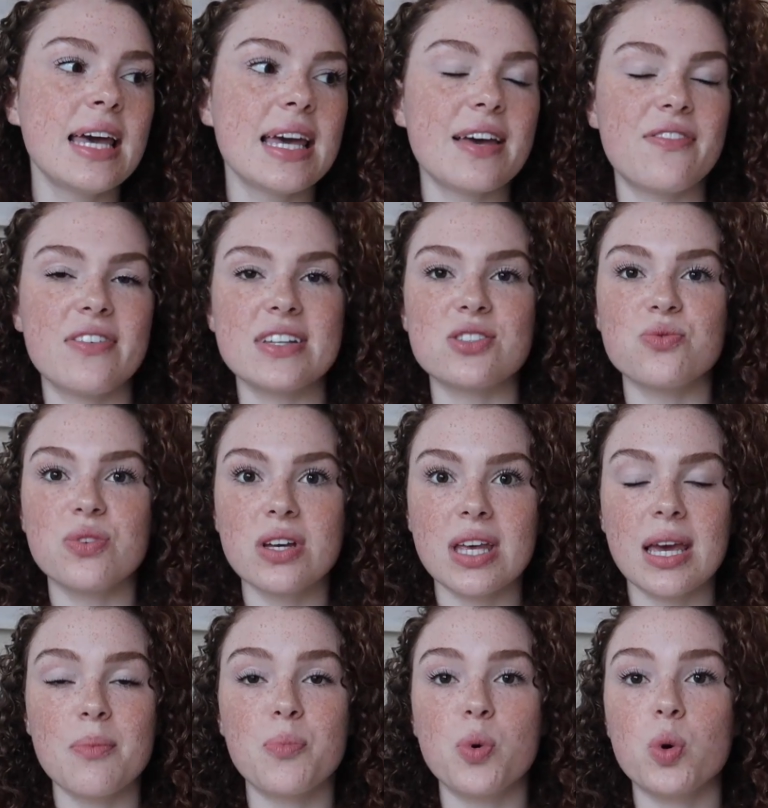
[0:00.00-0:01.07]
if it's
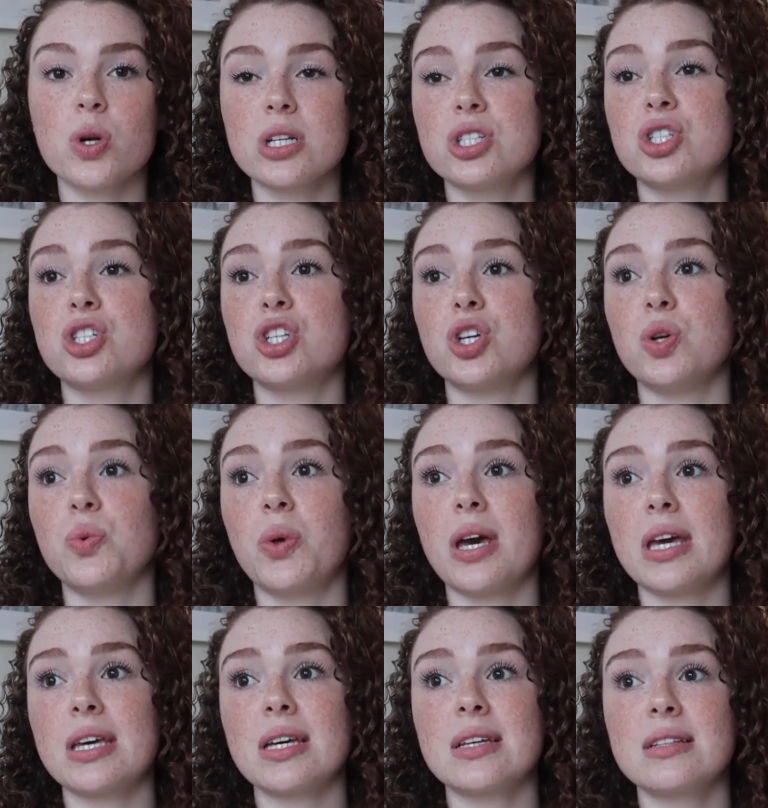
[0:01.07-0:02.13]
really important to
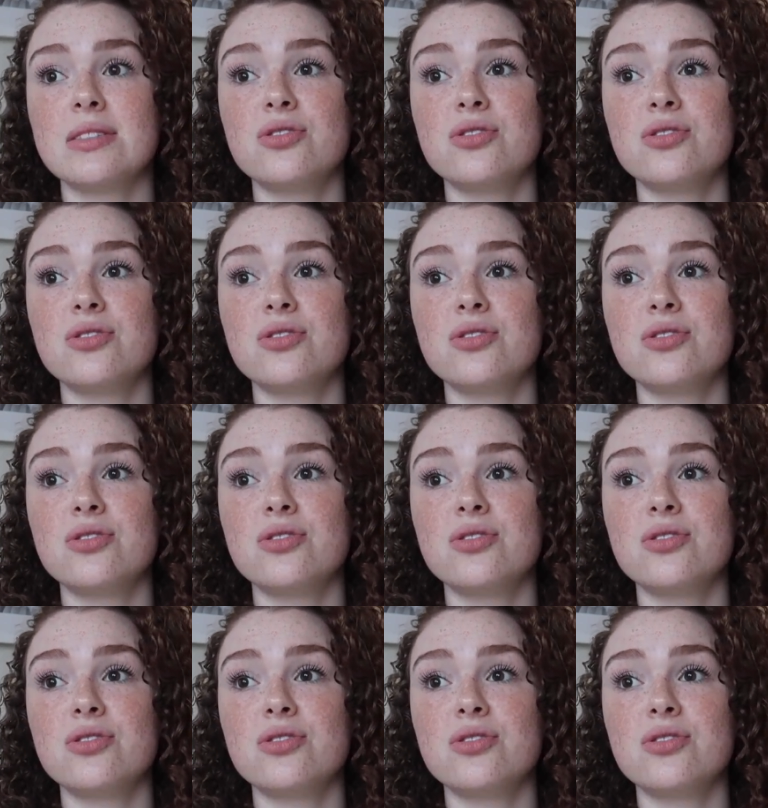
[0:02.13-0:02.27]
like